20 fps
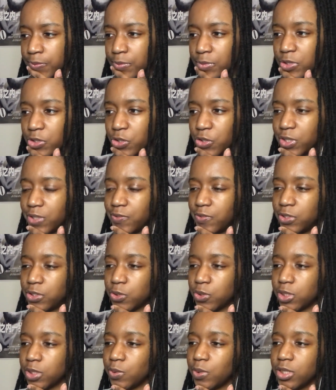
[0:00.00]
majority of the
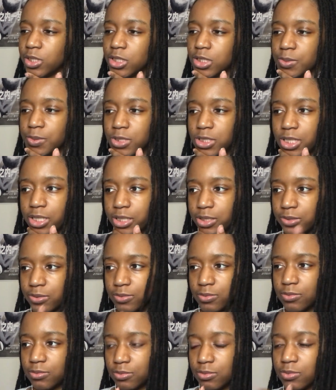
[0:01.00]
shows I watched on my channel
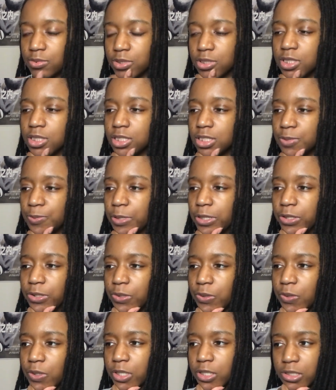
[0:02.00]
were spun
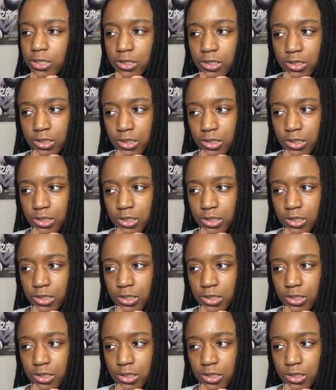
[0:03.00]
through this.